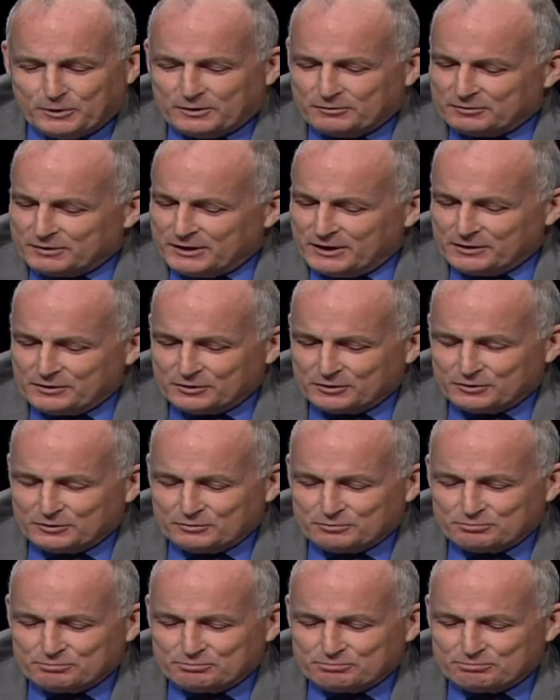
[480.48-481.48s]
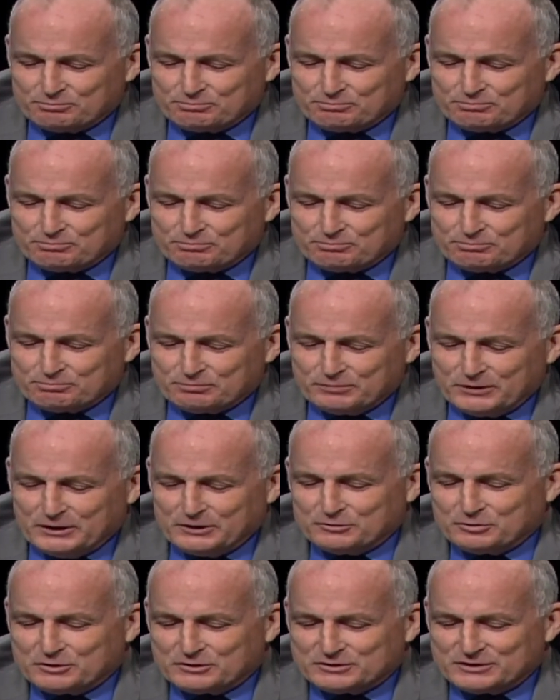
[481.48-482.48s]
of the other
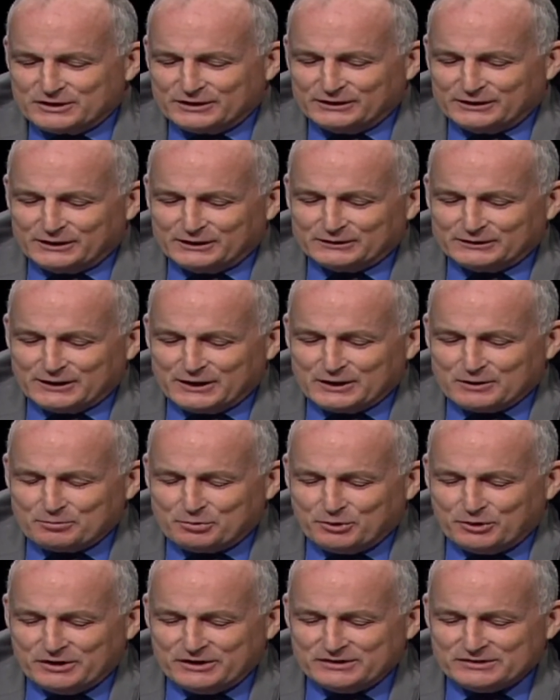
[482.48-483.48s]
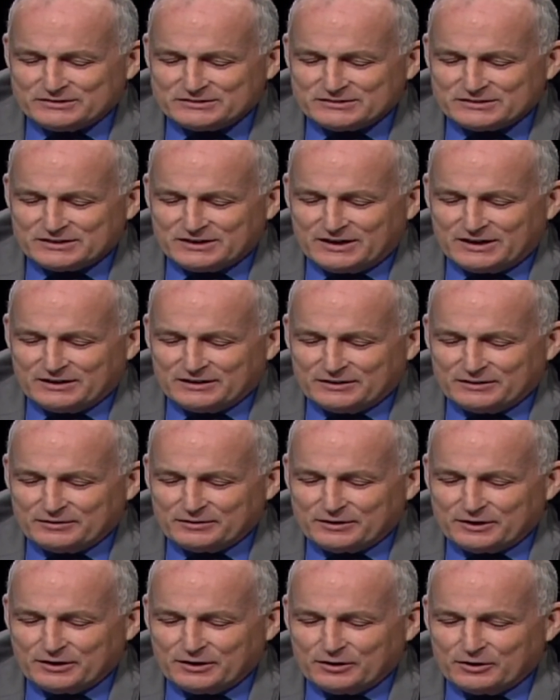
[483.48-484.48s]
interesting little data points,
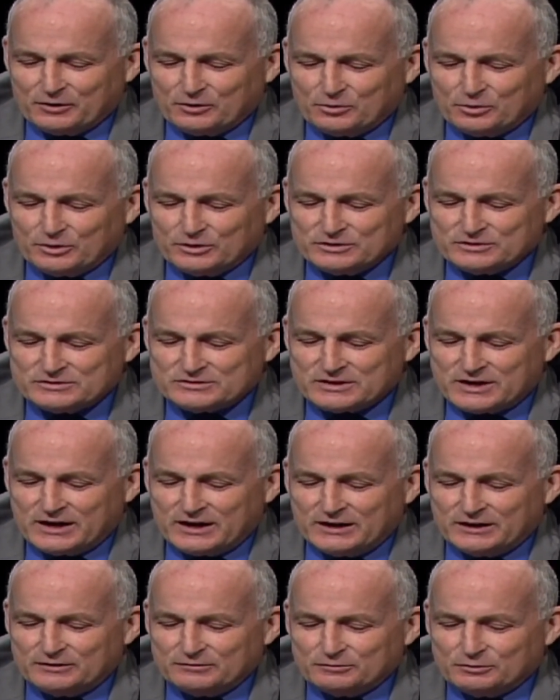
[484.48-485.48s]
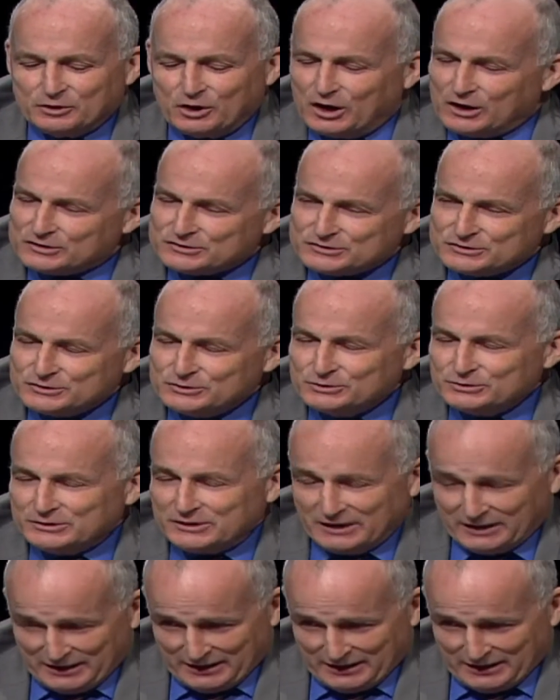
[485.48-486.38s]
there was a lawsuit